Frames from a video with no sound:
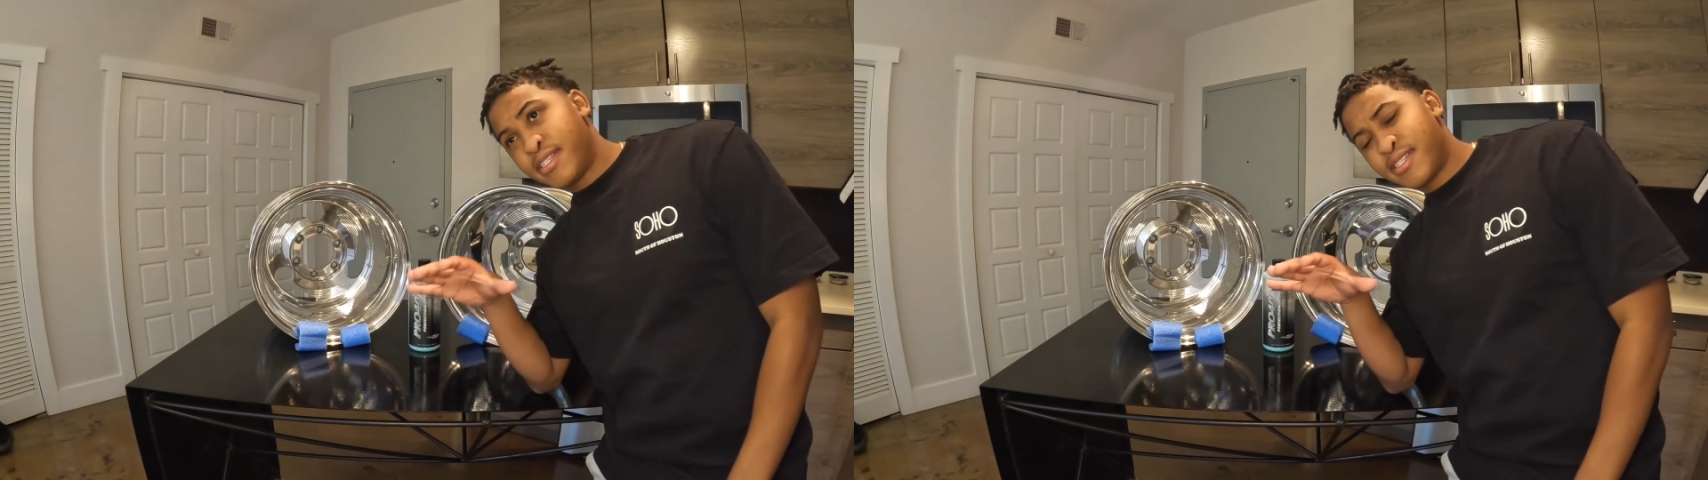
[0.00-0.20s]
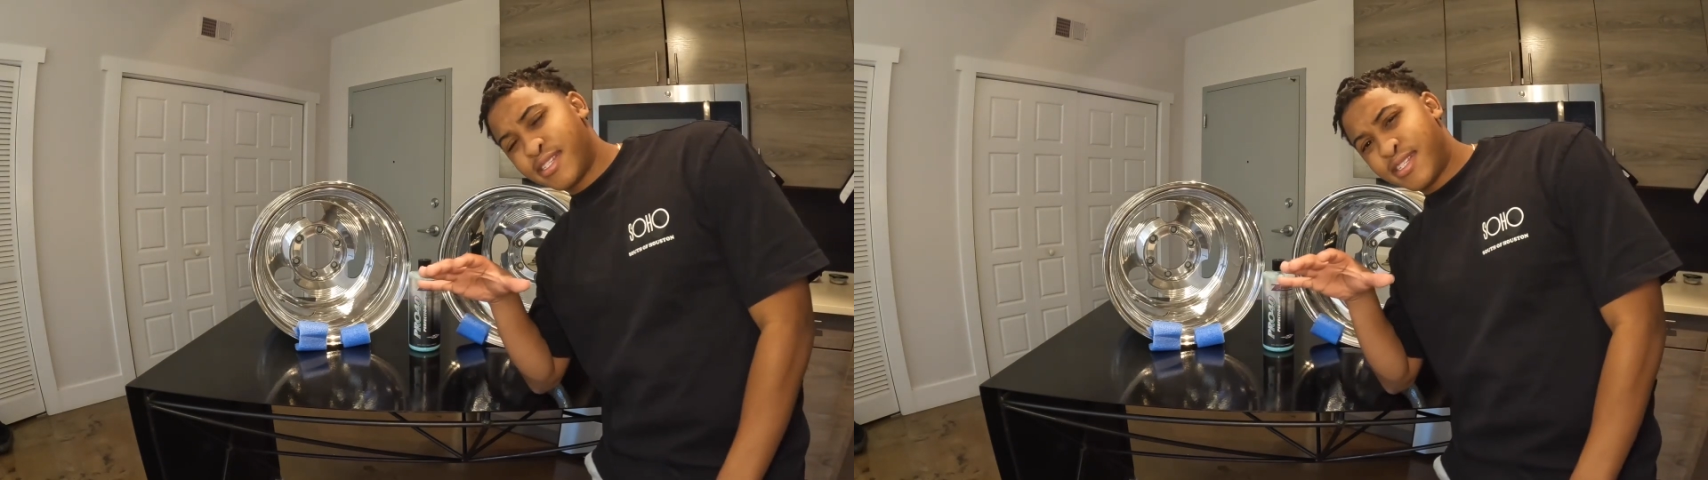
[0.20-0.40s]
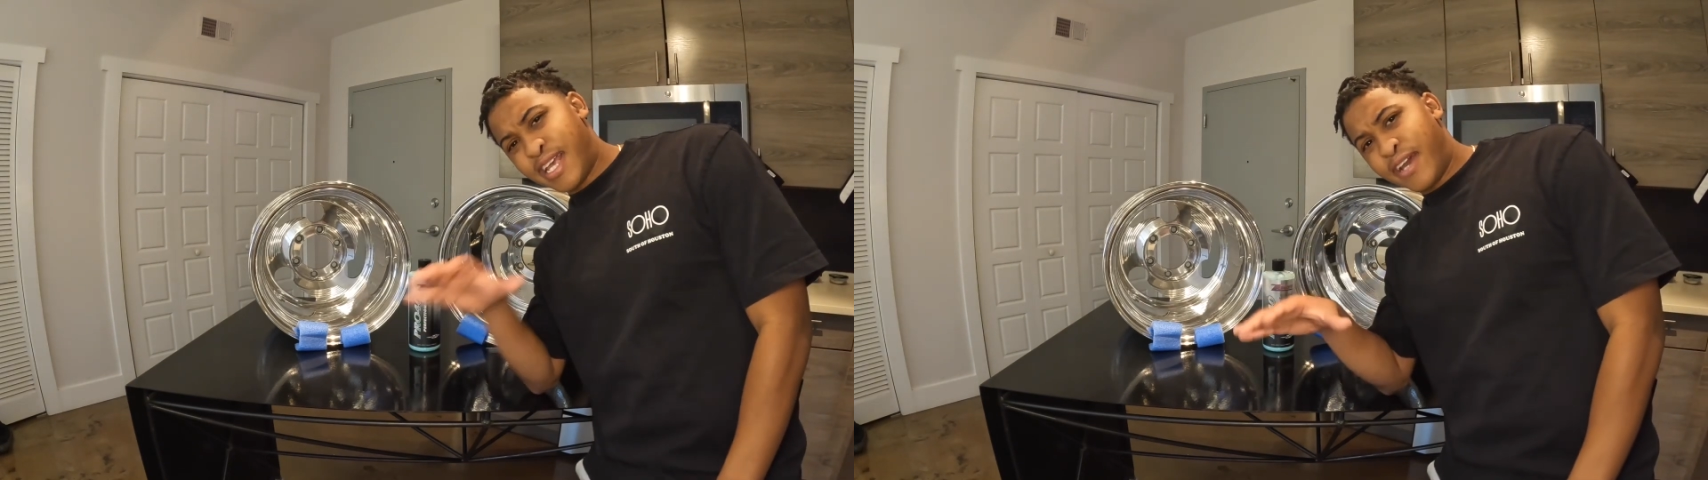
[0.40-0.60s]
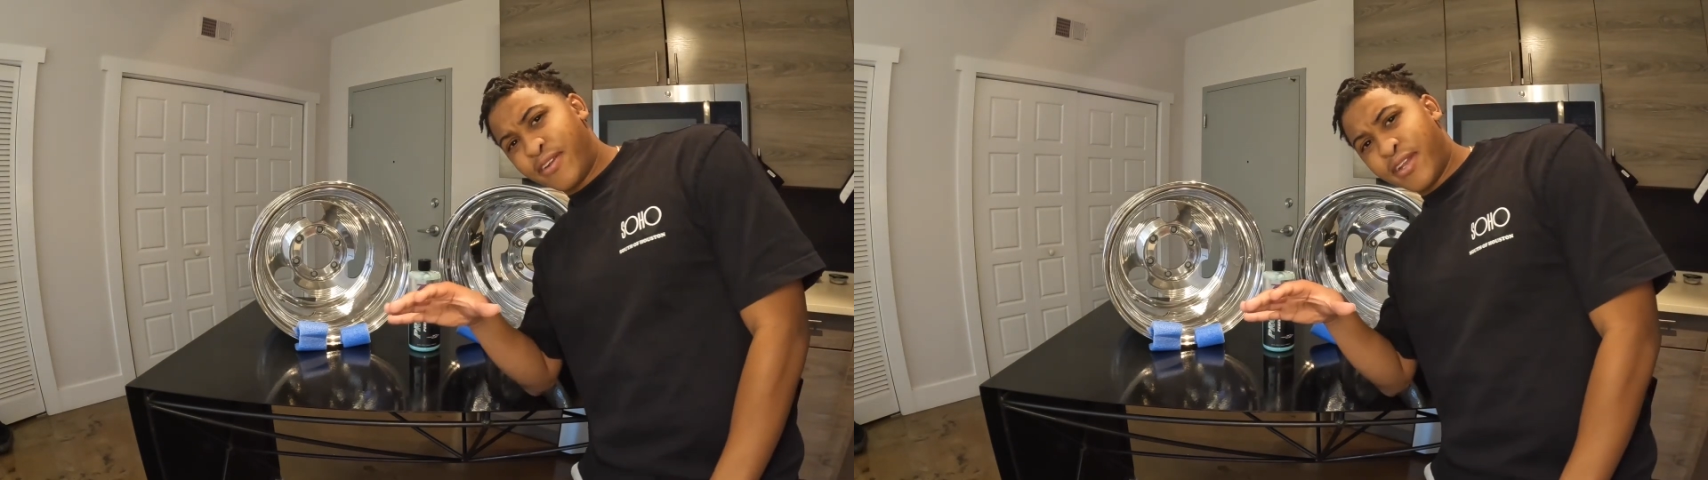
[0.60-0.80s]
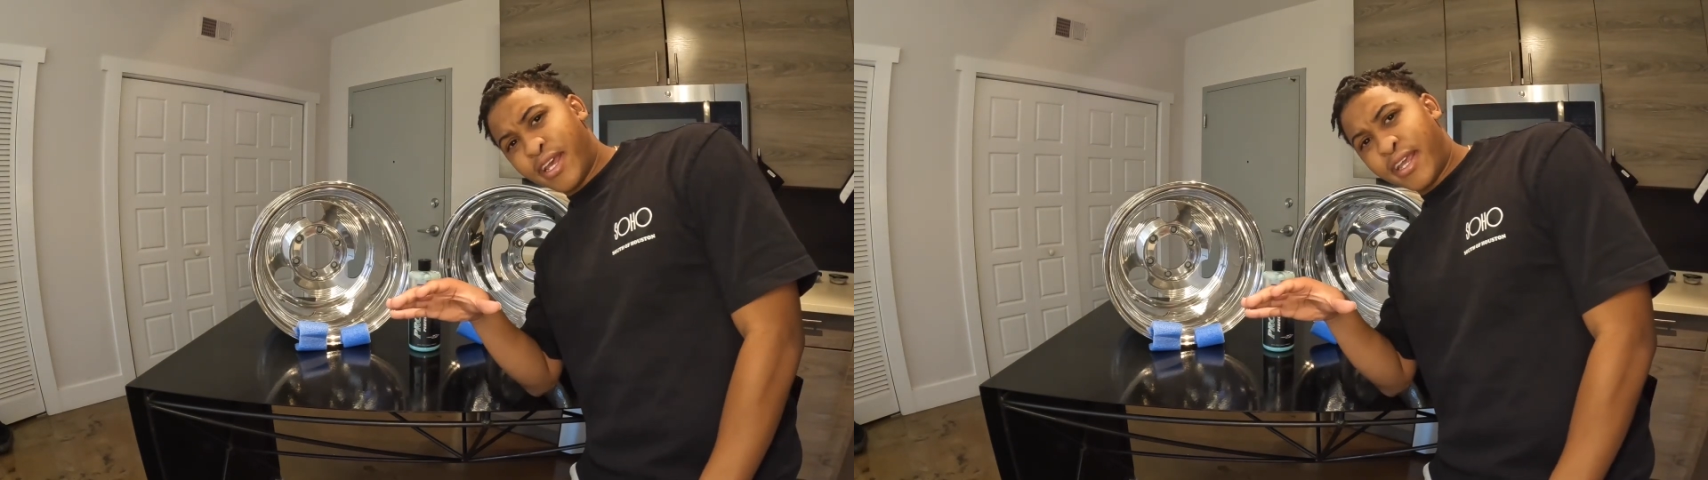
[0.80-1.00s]

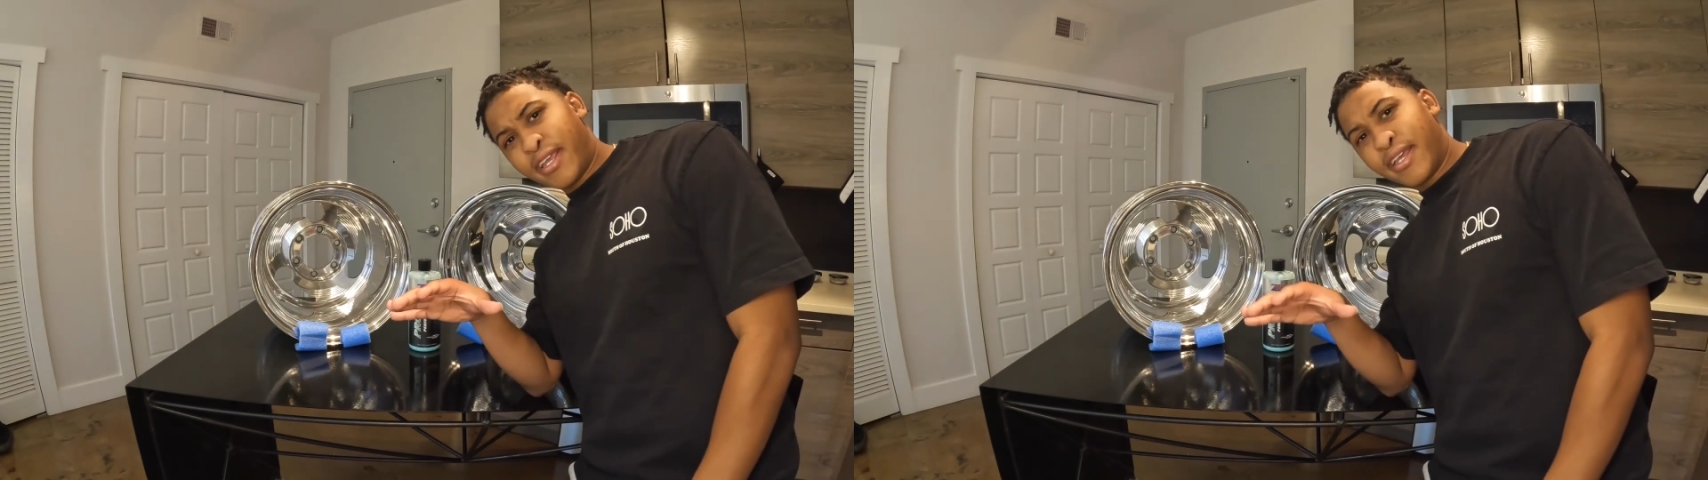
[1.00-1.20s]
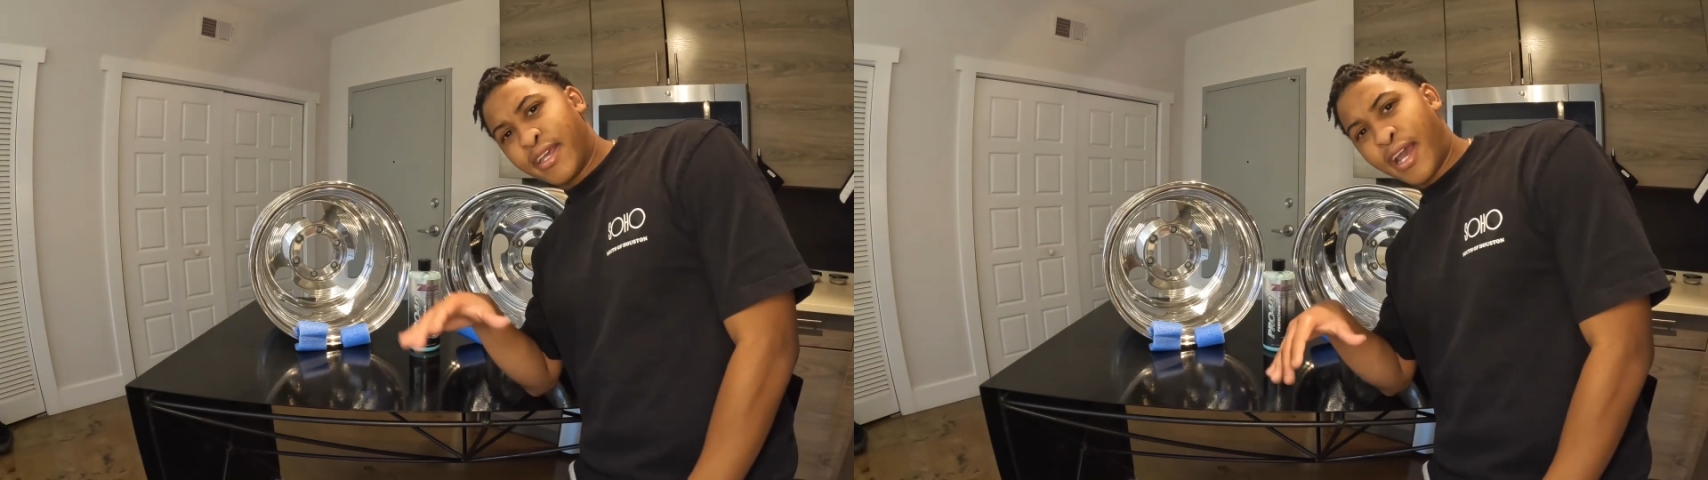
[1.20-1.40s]
Saturday.